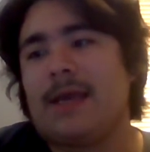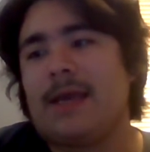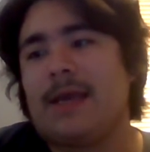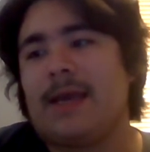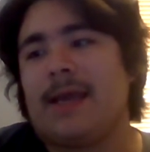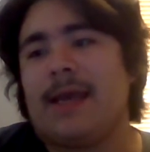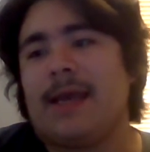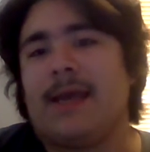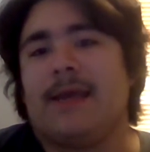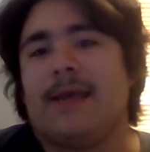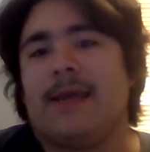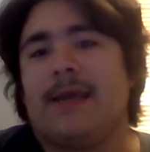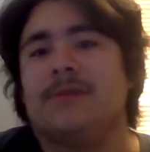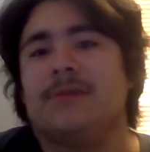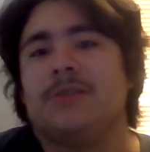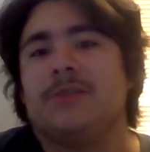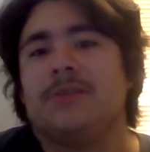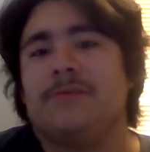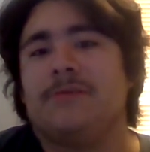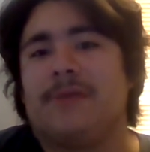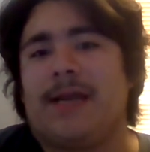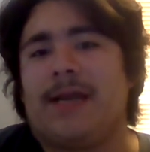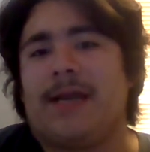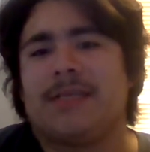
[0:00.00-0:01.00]
And
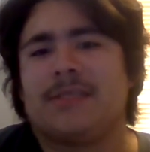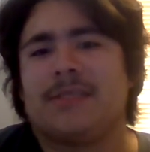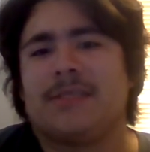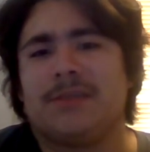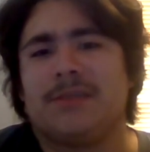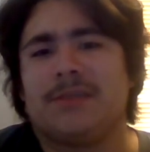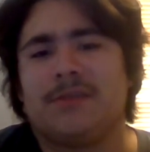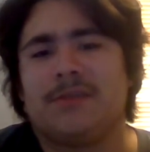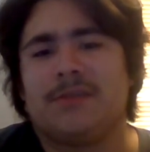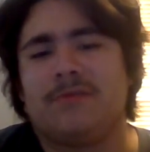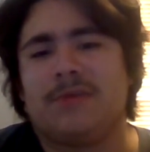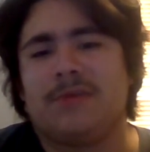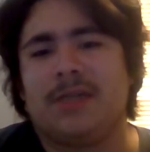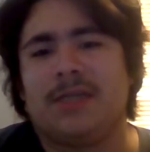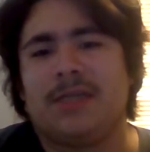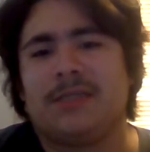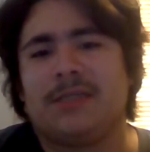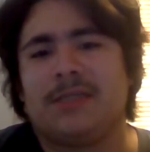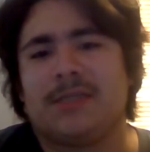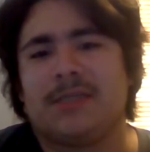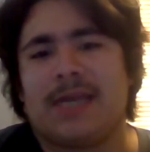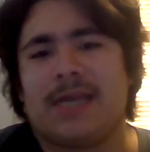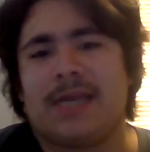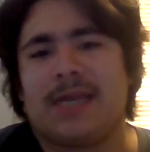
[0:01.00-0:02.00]
you actually do need
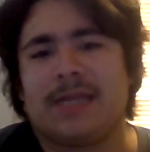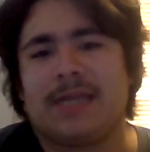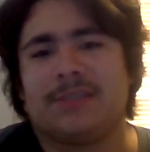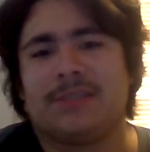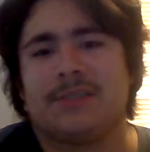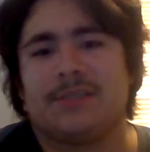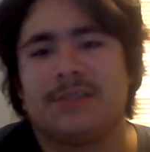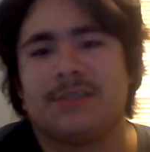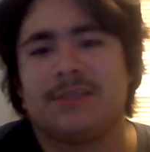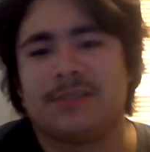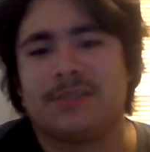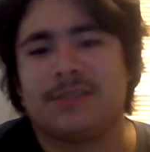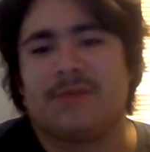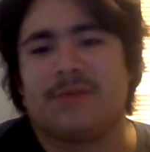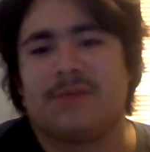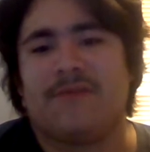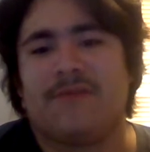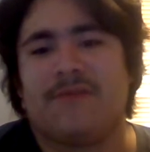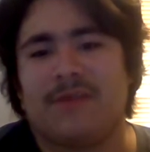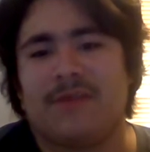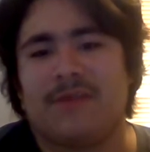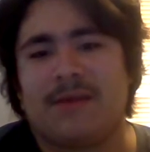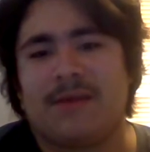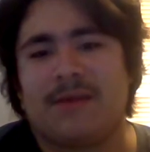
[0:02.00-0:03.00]
to catch some
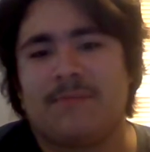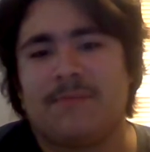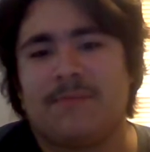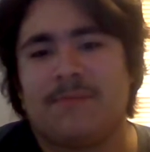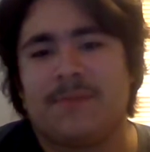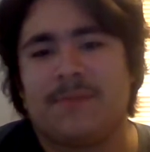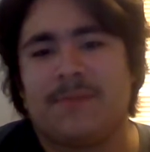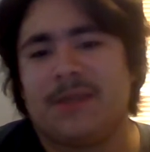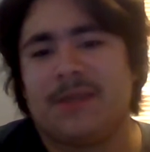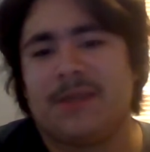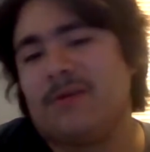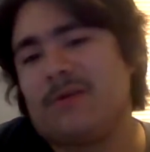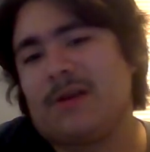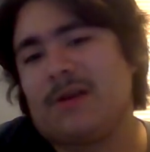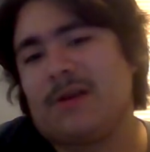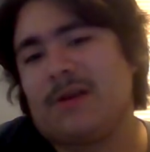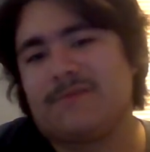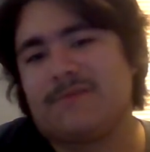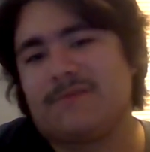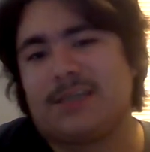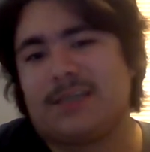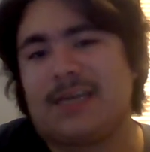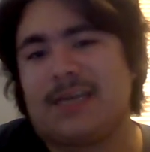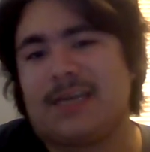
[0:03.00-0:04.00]
of them. You don't have
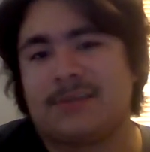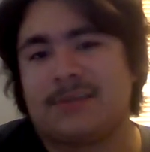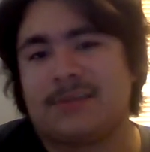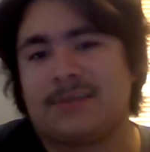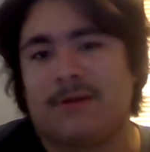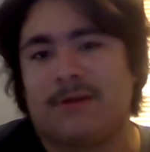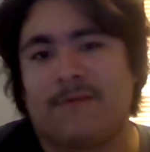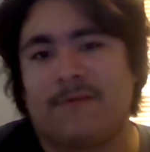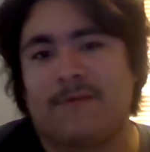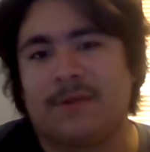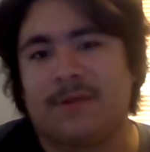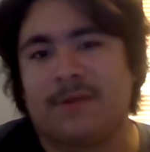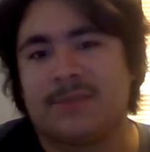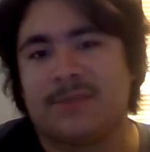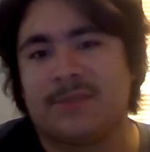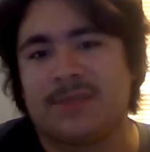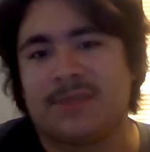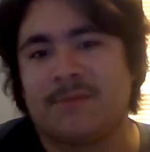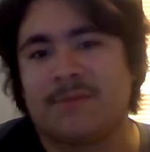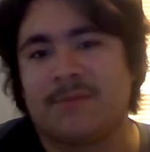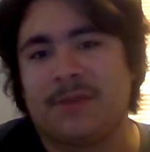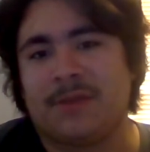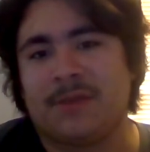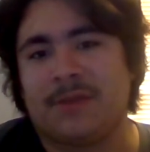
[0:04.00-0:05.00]
to catch all of them to
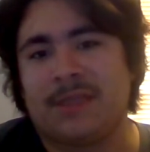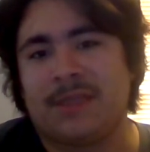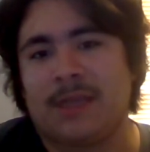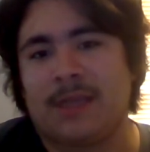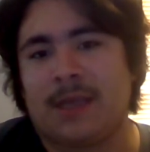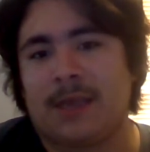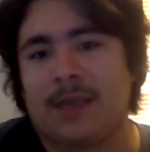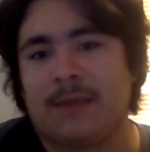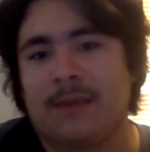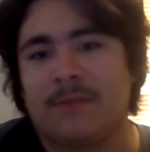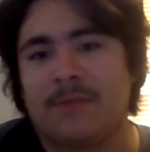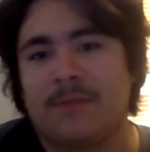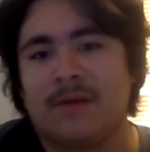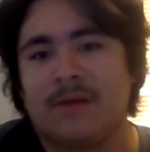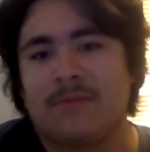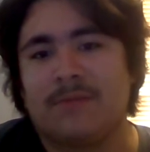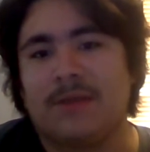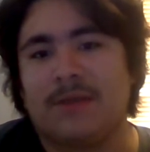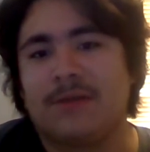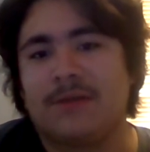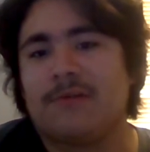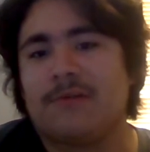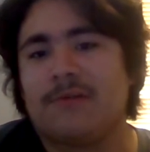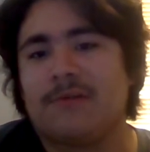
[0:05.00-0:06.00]
complete the game,
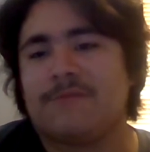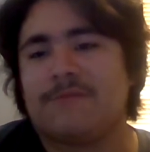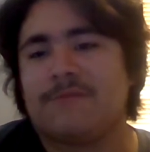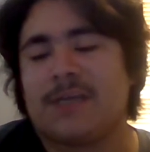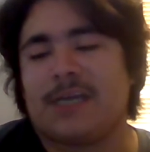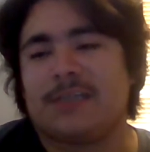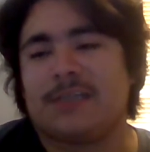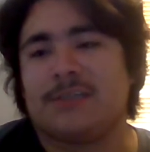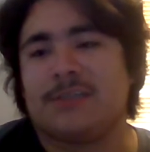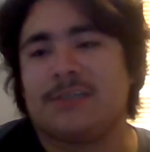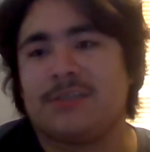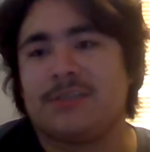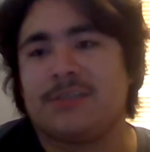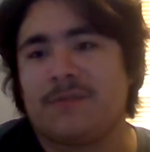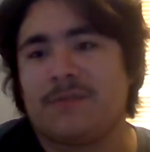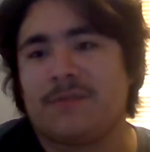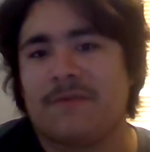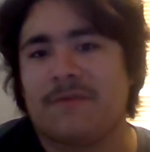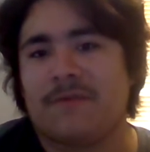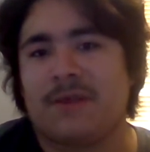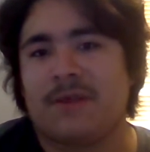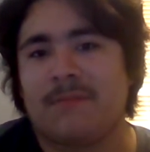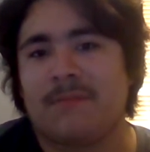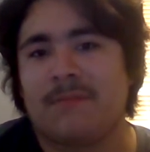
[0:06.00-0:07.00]
but you do have to catch some
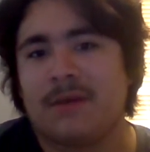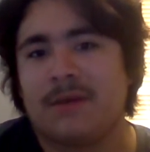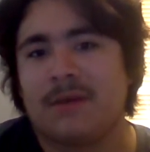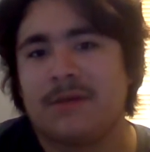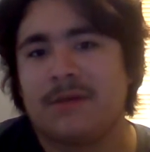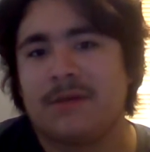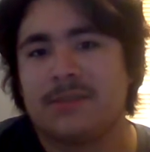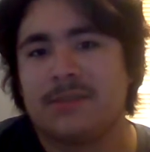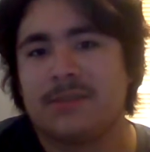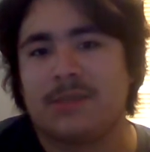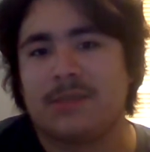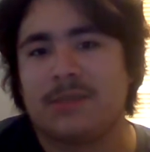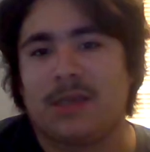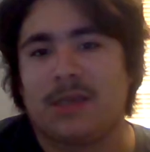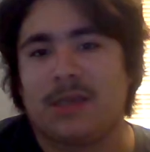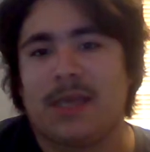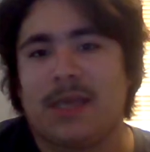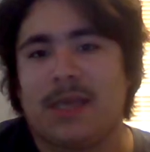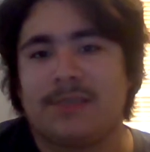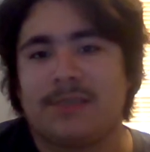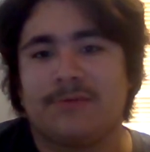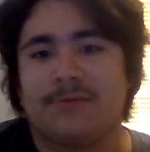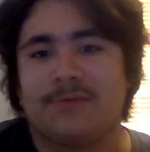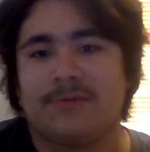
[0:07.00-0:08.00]
of them to
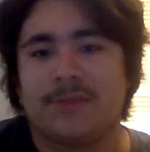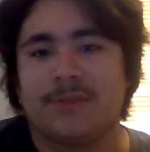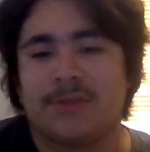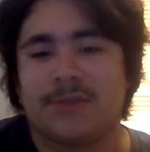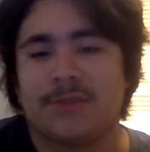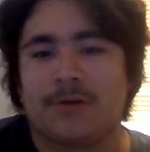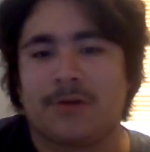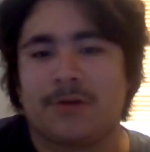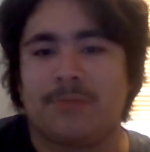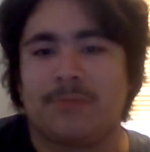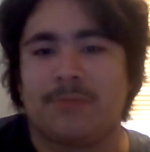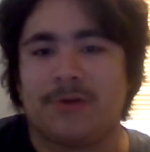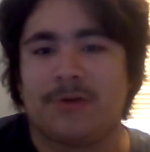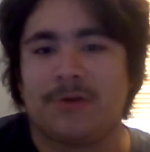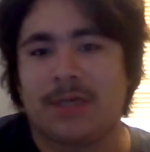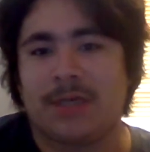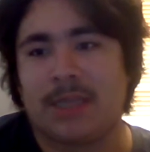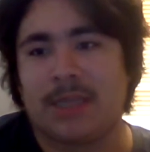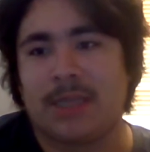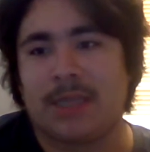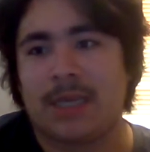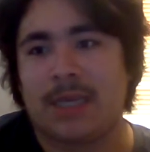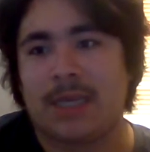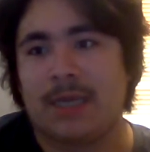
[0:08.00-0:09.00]
get to a certain point in
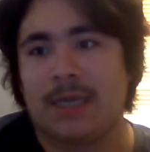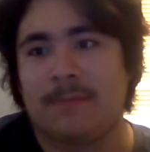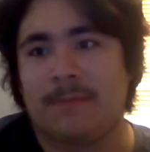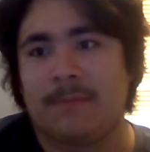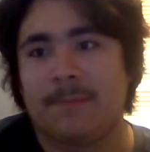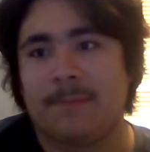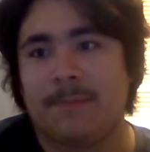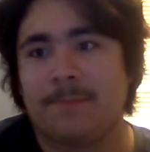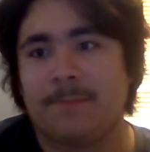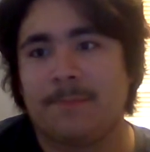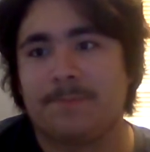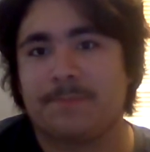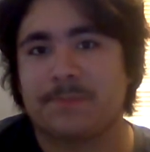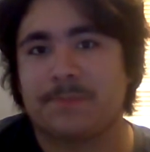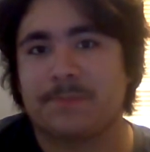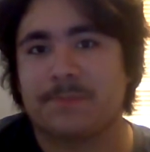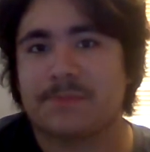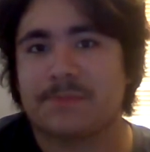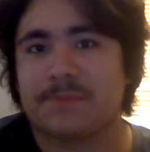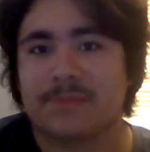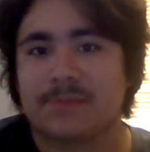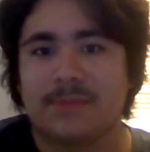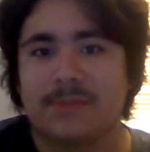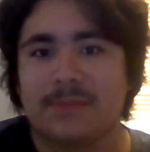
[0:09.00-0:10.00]
the game.
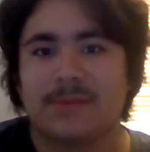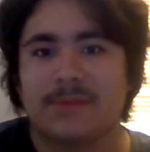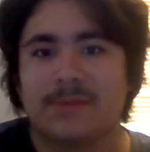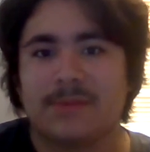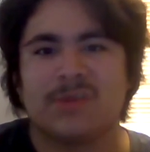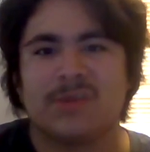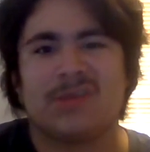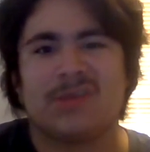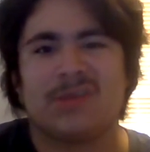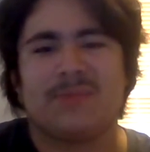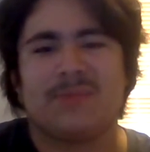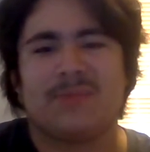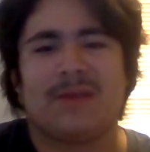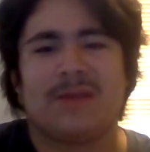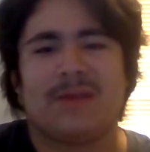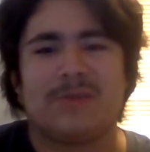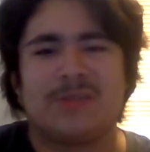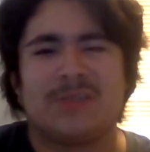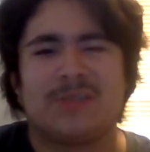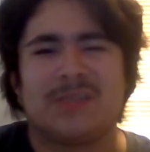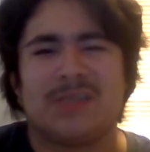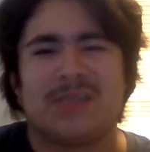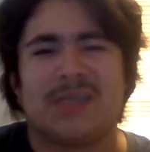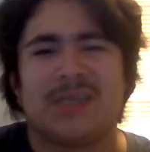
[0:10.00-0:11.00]
To be able
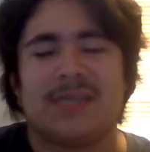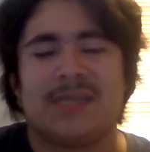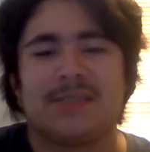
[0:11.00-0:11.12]
to